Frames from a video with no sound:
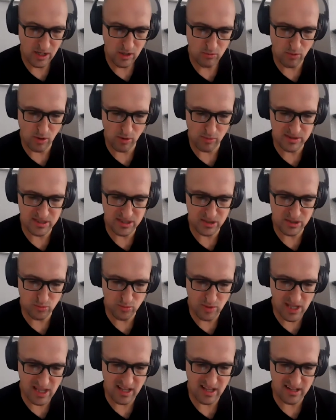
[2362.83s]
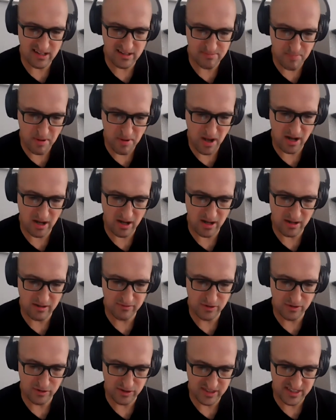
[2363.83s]
What was the weakest part
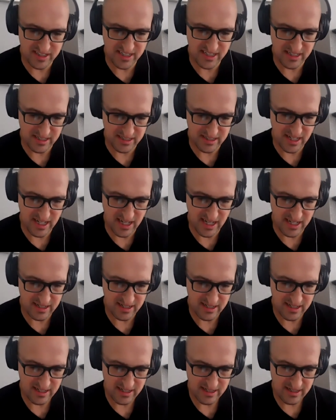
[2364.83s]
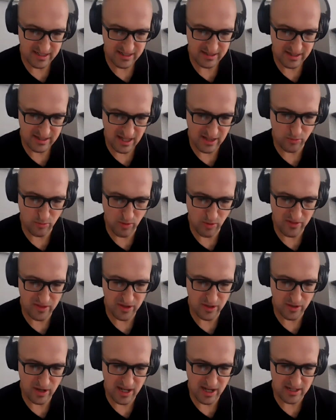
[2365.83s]
of your skill set and the one
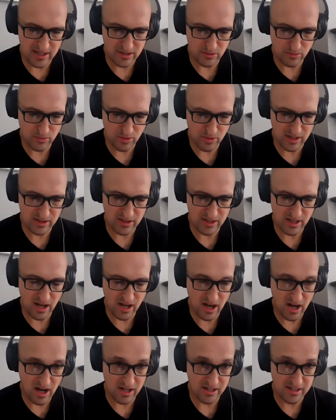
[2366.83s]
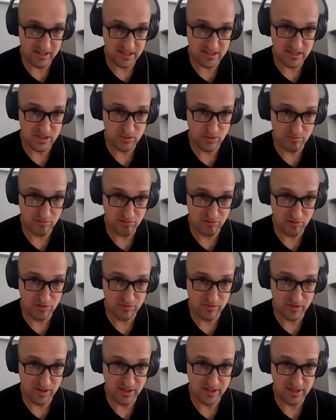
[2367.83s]
that you had to work the hardest to
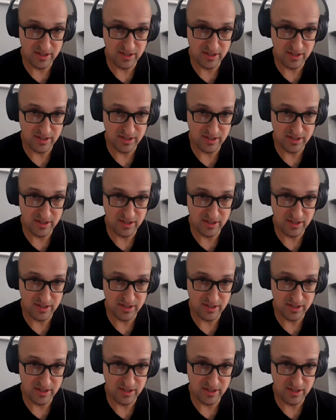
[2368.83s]
improve on?